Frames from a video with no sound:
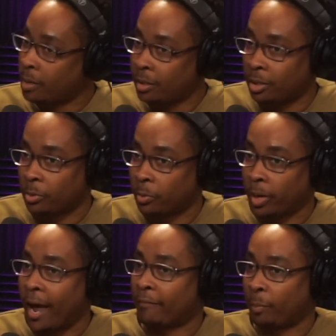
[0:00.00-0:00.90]
you would
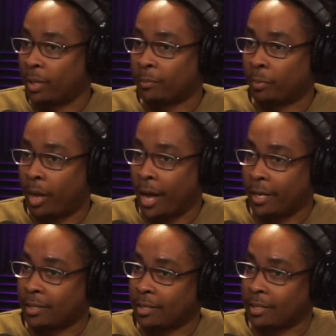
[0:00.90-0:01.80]
have to be compliant
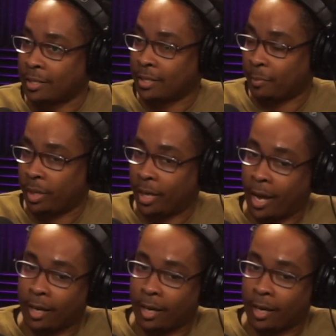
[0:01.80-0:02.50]
to the CCPA.